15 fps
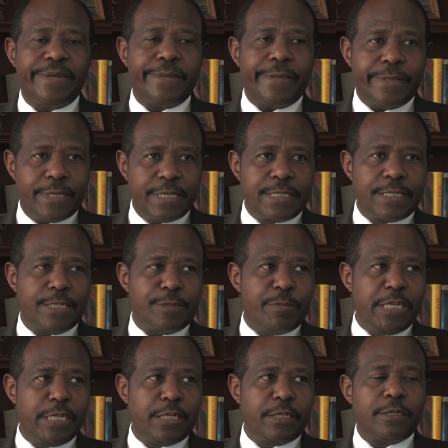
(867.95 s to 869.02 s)
And this is
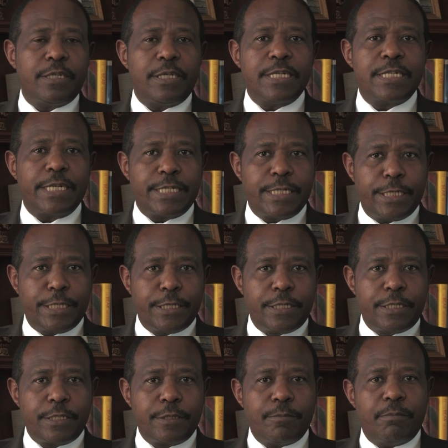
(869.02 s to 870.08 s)
being
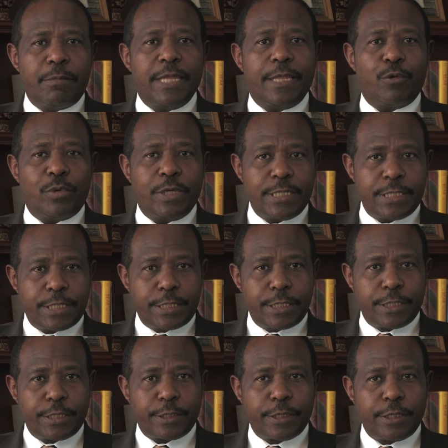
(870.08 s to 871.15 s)
entertained by the West.
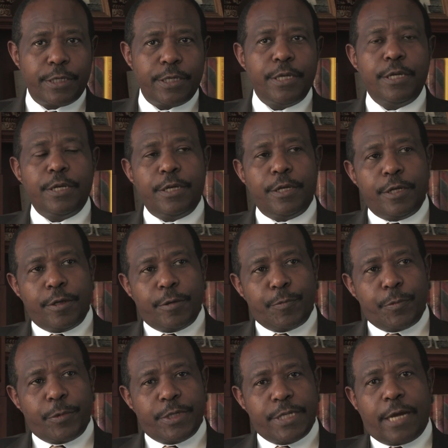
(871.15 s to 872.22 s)

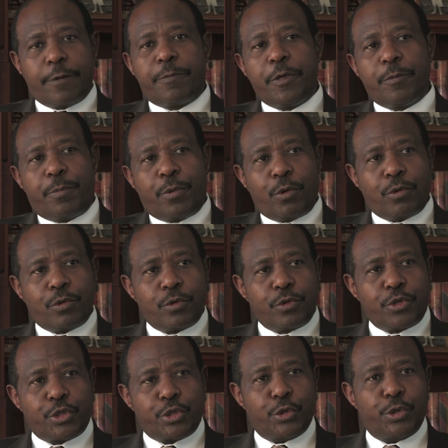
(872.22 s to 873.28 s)
Young people
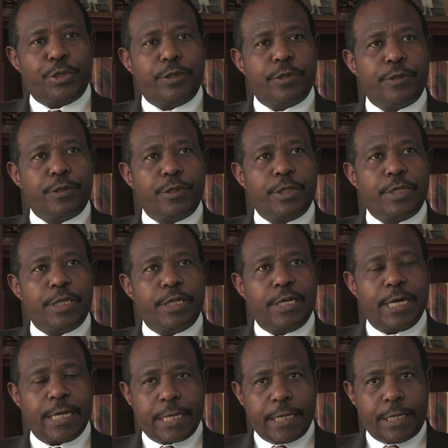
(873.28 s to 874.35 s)
should,
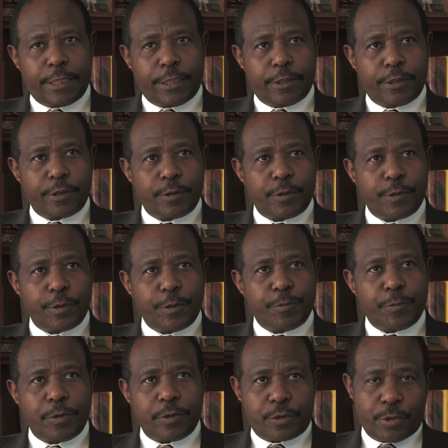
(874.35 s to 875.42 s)
again,
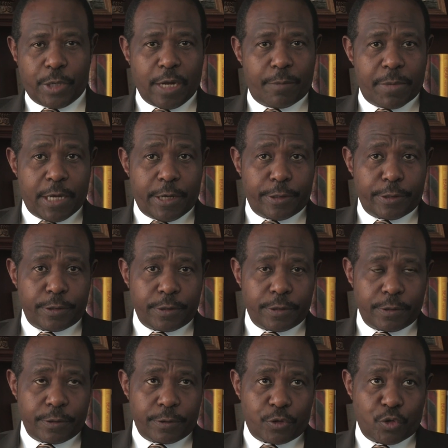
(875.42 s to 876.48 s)
talk about
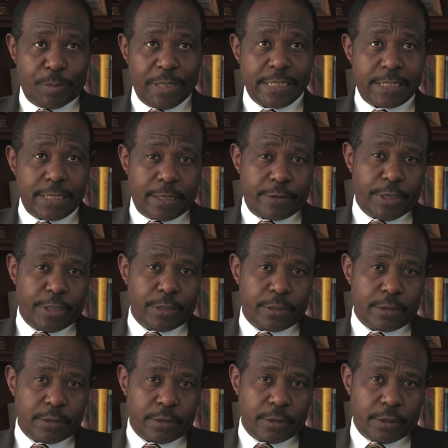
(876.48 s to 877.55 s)

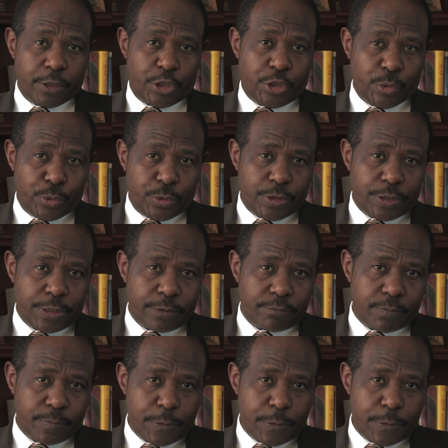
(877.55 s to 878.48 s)
humanitarian issues.